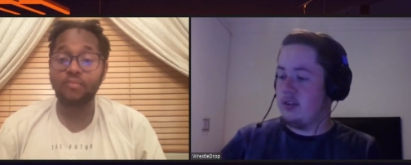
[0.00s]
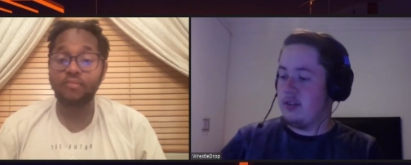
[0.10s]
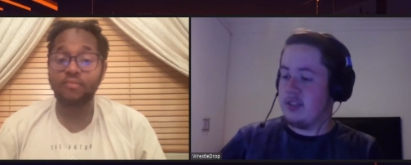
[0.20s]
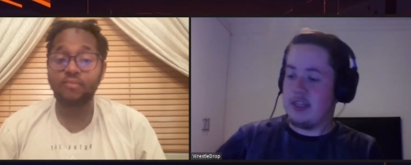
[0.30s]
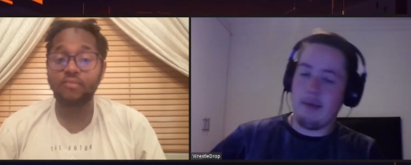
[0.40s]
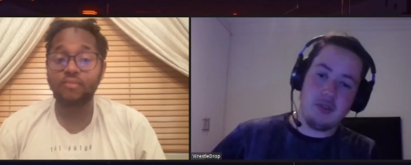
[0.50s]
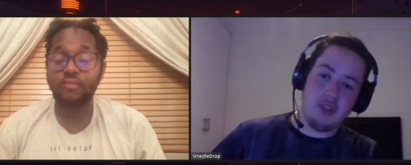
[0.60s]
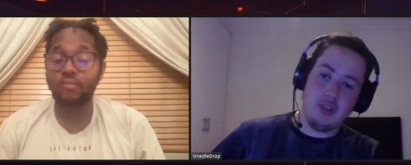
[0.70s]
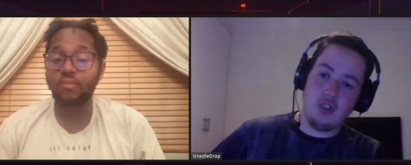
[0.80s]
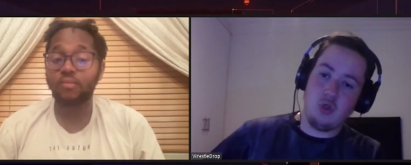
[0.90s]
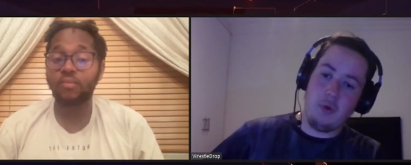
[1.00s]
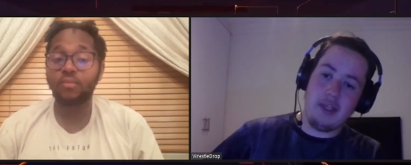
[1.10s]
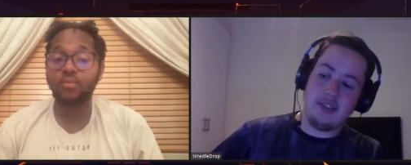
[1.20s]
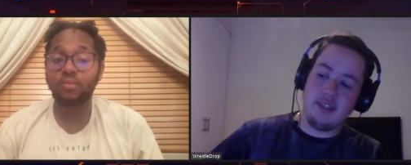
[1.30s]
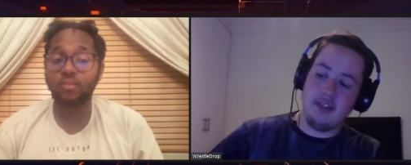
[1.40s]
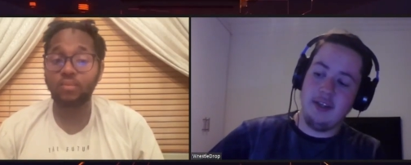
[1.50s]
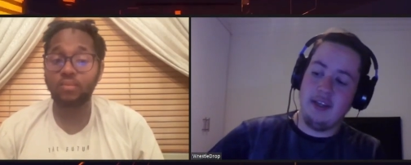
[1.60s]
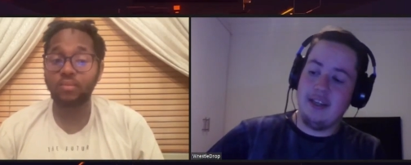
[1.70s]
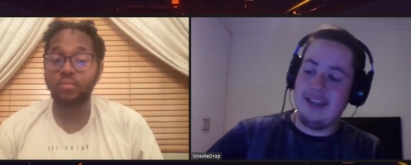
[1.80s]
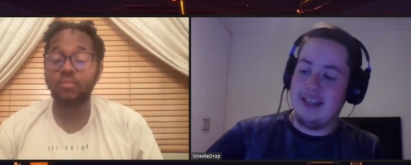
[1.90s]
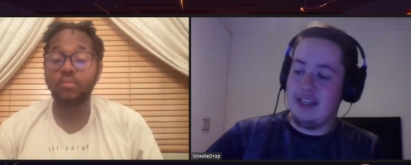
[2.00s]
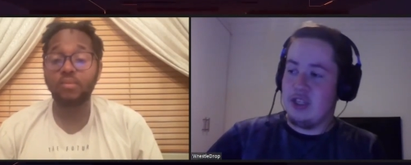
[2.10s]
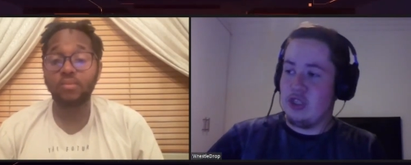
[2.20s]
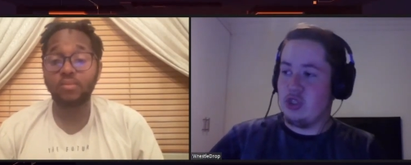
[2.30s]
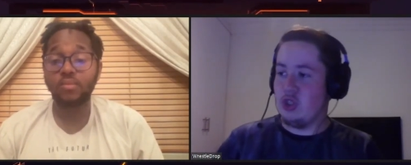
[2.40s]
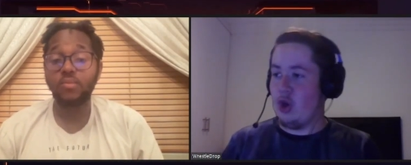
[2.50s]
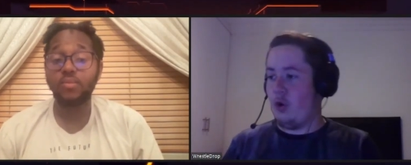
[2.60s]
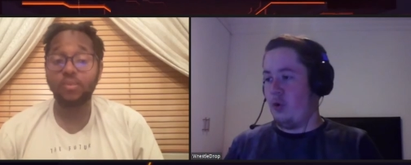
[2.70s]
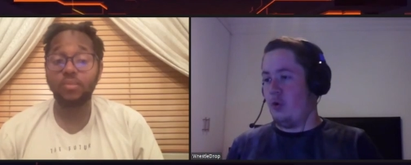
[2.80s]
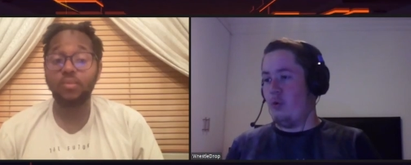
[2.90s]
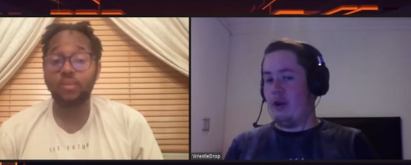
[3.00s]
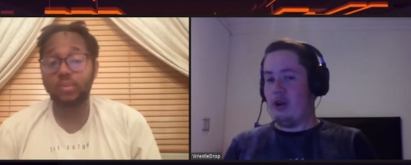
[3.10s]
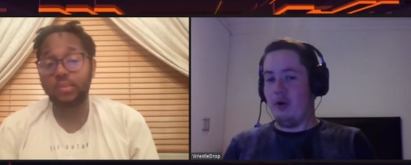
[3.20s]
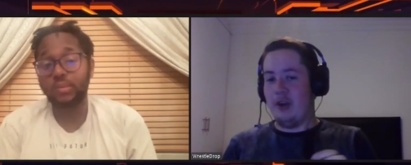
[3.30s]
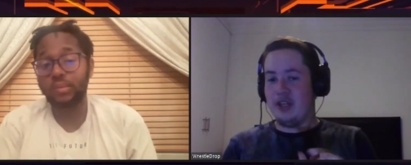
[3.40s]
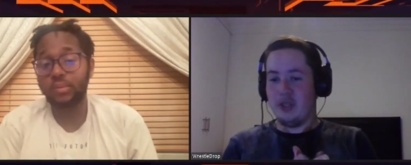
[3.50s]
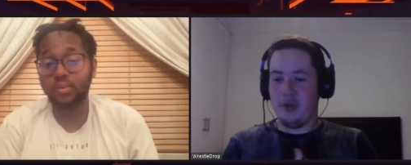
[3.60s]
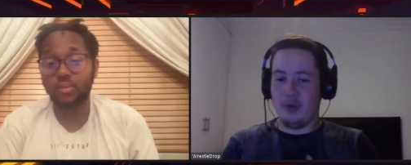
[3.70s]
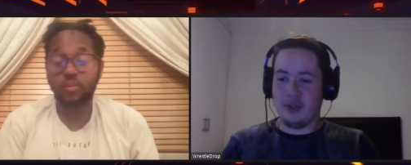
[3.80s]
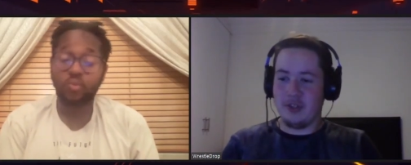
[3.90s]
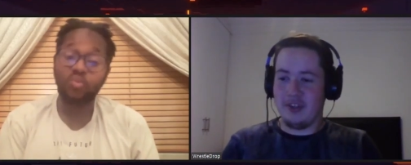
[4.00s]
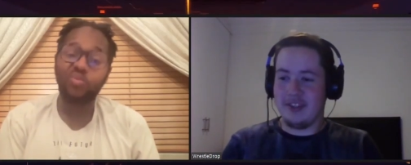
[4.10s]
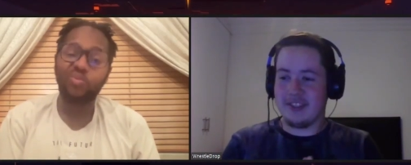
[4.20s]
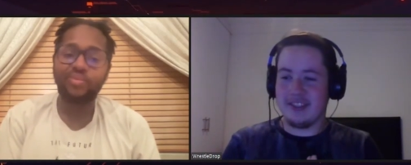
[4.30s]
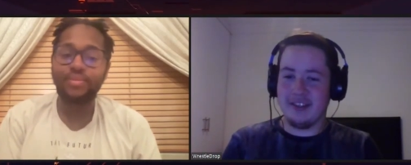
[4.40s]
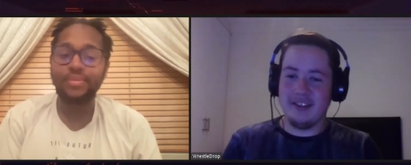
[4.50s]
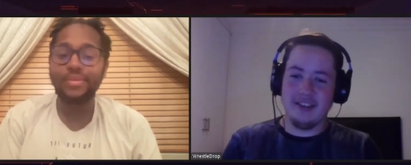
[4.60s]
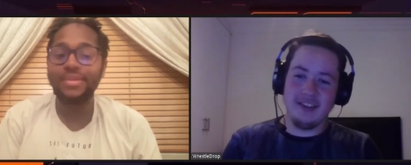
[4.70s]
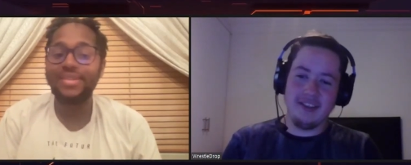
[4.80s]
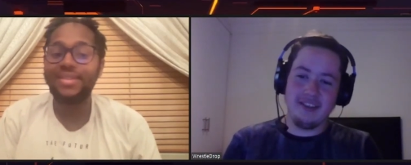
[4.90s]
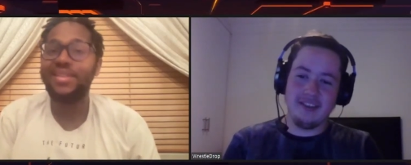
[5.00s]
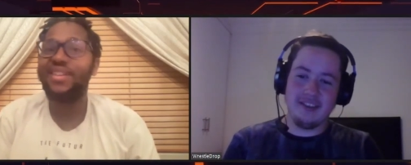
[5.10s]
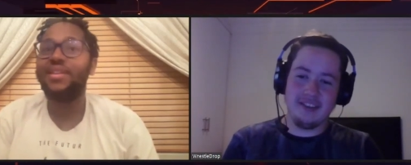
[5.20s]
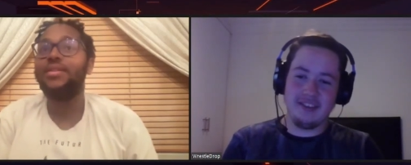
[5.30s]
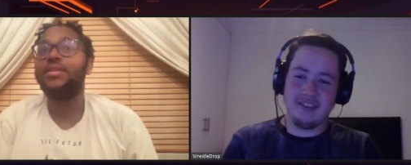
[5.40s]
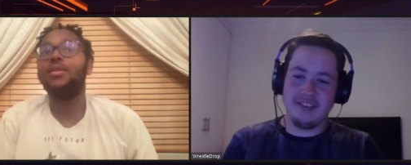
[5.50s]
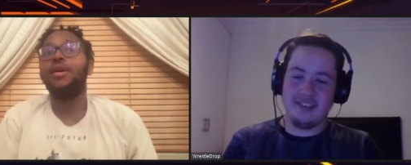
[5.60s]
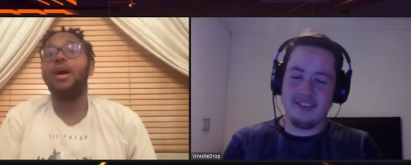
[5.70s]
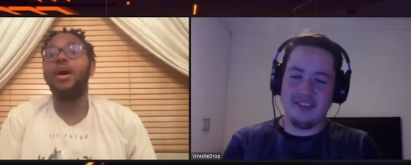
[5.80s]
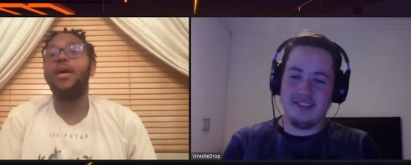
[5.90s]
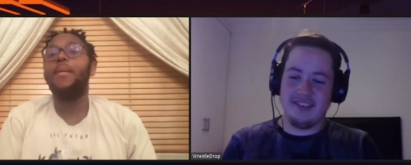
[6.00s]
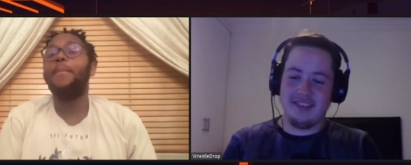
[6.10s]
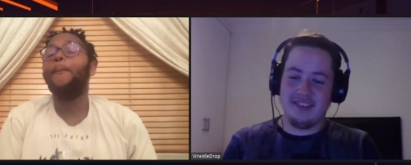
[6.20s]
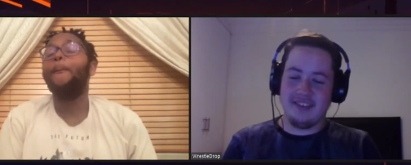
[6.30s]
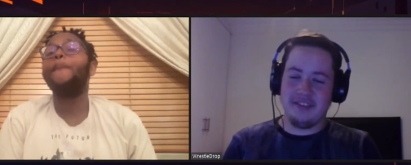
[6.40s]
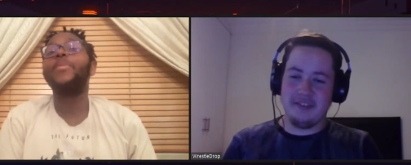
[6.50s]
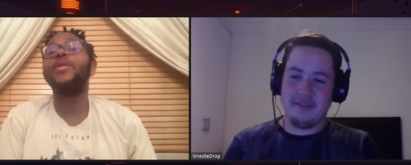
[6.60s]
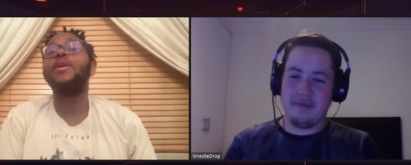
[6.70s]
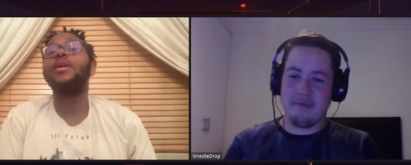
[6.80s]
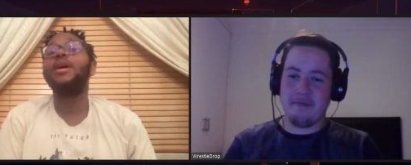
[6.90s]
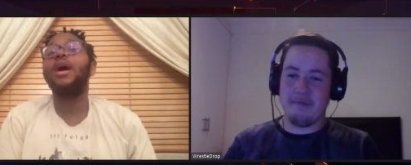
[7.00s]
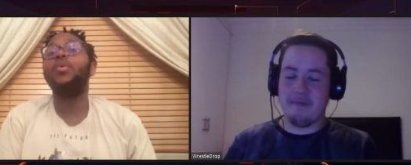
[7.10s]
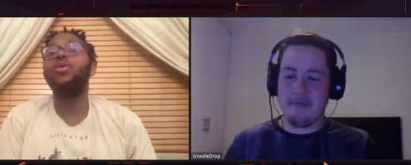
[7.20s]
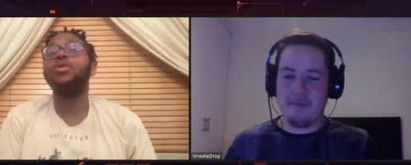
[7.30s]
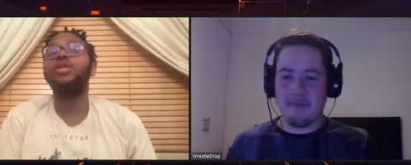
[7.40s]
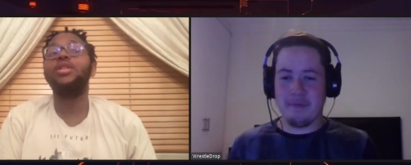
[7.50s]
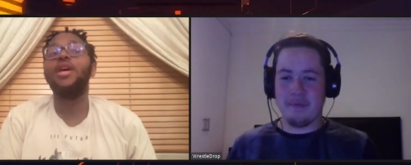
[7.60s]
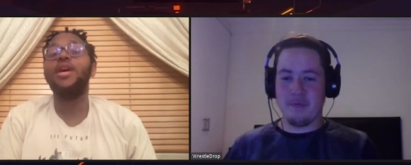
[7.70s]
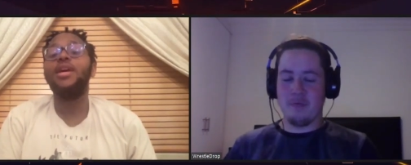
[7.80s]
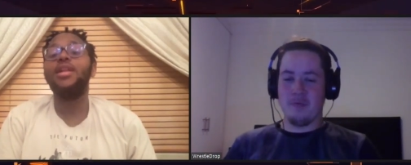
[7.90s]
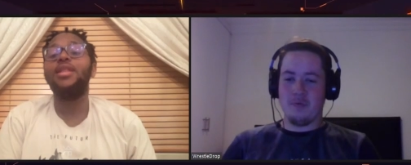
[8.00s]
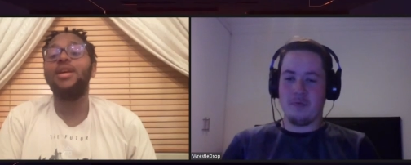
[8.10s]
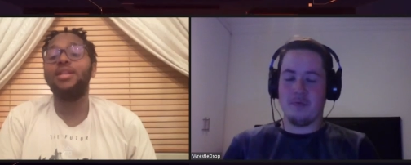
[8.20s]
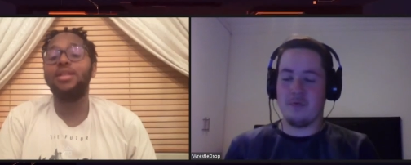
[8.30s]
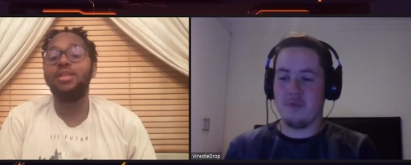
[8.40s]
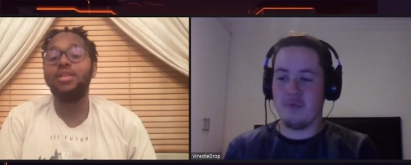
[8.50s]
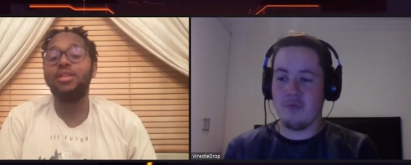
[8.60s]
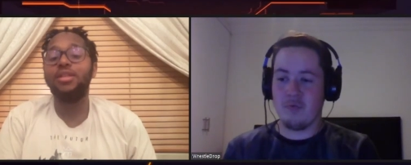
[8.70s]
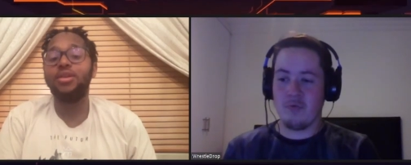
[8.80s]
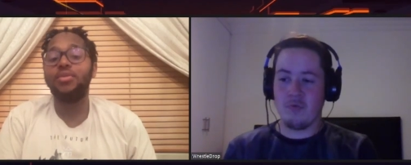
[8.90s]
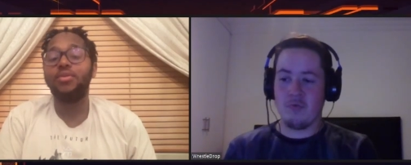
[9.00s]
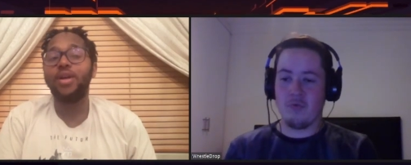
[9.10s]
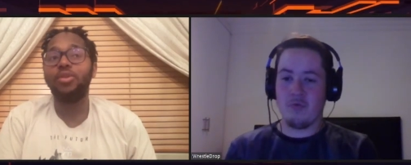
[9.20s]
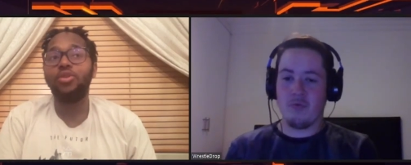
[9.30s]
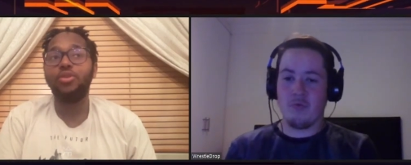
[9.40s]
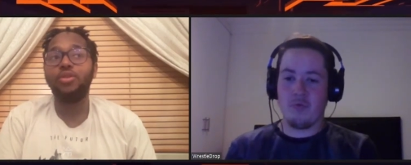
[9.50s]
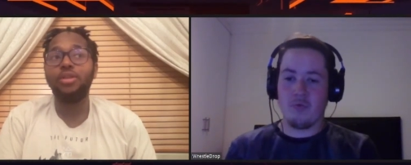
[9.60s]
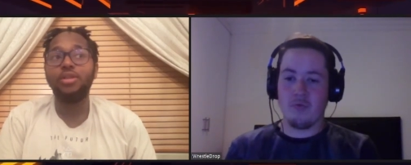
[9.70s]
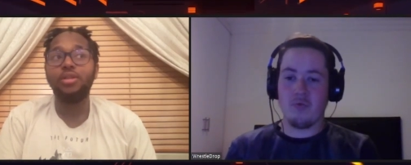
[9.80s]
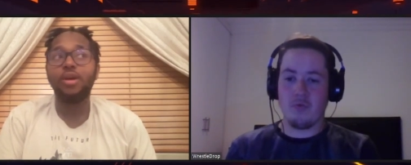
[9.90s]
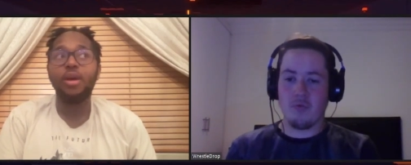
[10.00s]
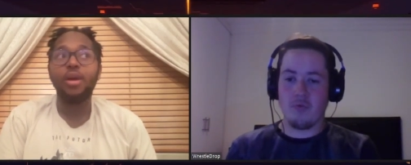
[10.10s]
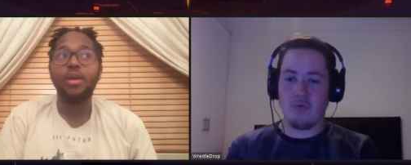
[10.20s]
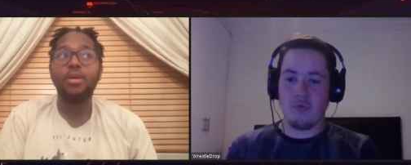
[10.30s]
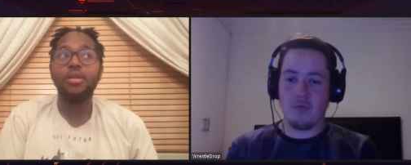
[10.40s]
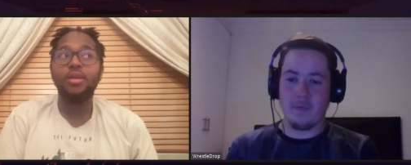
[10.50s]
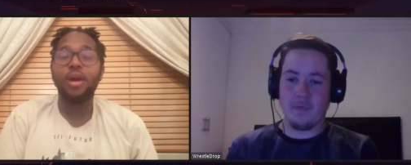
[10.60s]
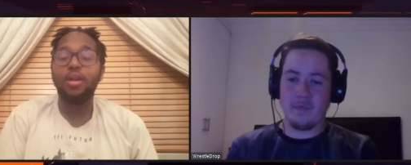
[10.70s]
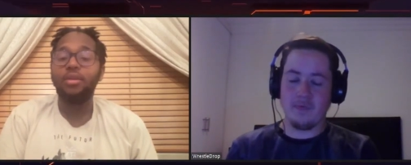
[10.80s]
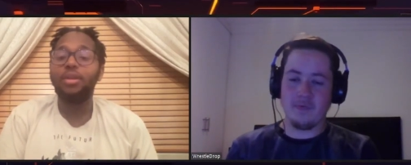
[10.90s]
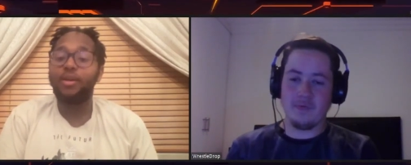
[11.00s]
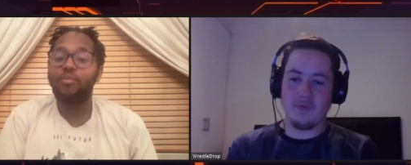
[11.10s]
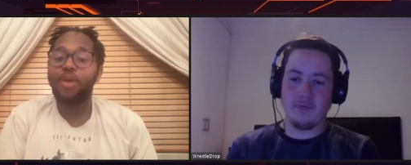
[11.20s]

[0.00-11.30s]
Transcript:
Speaker 1: Sapp's tweet. So, what are your initial thoughts on this?
Speaker 2: Um, I will say that this is the correct choice that they've